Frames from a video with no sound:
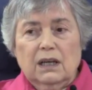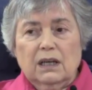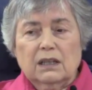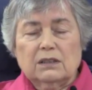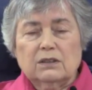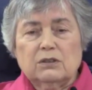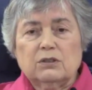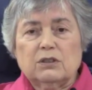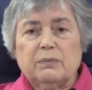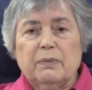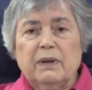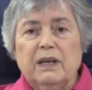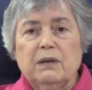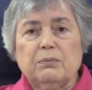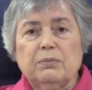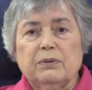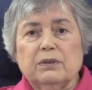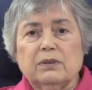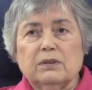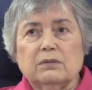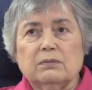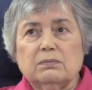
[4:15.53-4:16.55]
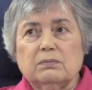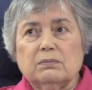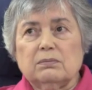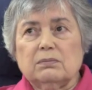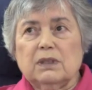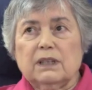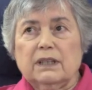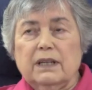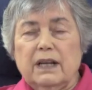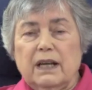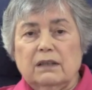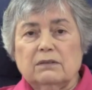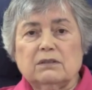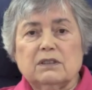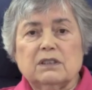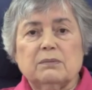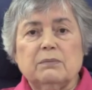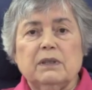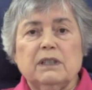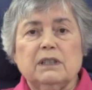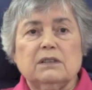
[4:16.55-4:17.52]
a newspaper
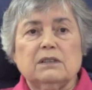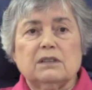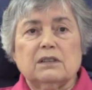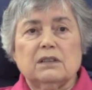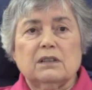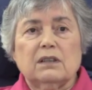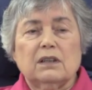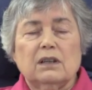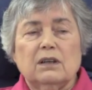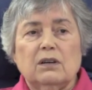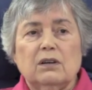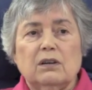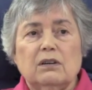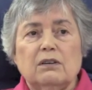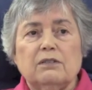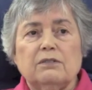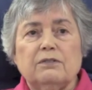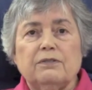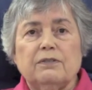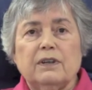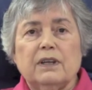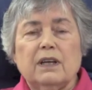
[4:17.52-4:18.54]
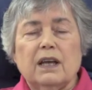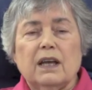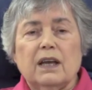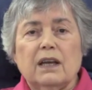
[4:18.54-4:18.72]
announcement of